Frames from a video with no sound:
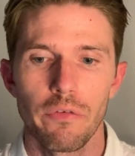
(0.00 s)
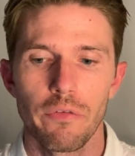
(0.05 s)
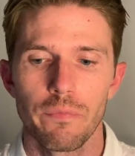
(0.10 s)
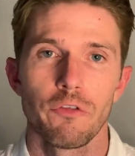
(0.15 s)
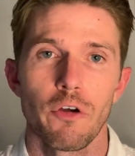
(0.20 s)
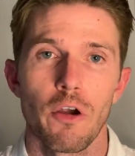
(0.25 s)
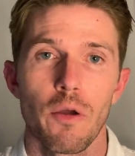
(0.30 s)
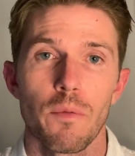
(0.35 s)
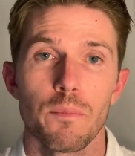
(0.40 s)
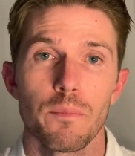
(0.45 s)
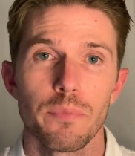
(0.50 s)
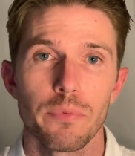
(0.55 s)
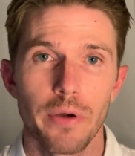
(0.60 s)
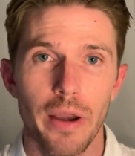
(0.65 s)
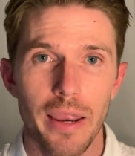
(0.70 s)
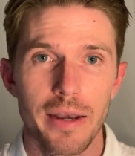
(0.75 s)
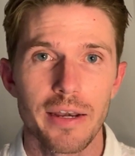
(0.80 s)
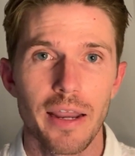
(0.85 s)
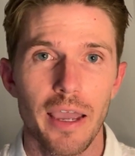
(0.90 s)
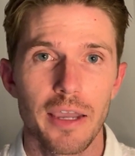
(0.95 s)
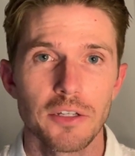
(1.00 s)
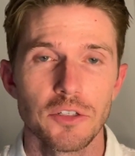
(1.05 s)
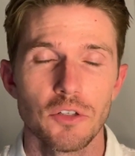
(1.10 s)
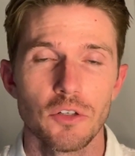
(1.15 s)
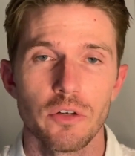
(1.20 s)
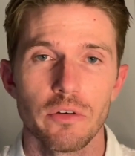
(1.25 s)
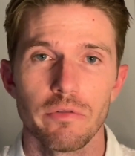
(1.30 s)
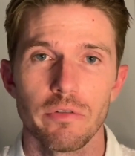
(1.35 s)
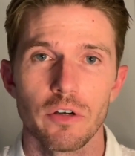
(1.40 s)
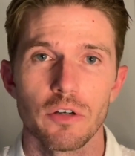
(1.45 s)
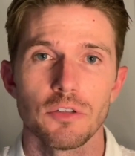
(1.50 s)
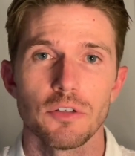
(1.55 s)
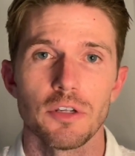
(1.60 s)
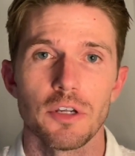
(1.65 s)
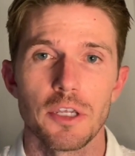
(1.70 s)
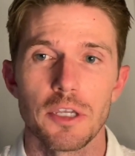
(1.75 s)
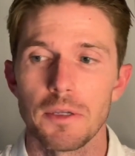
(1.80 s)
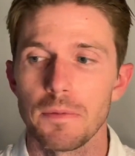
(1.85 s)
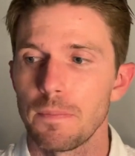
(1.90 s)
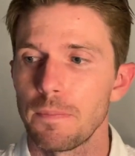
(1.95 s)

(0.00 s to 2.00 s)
from Brandeis University,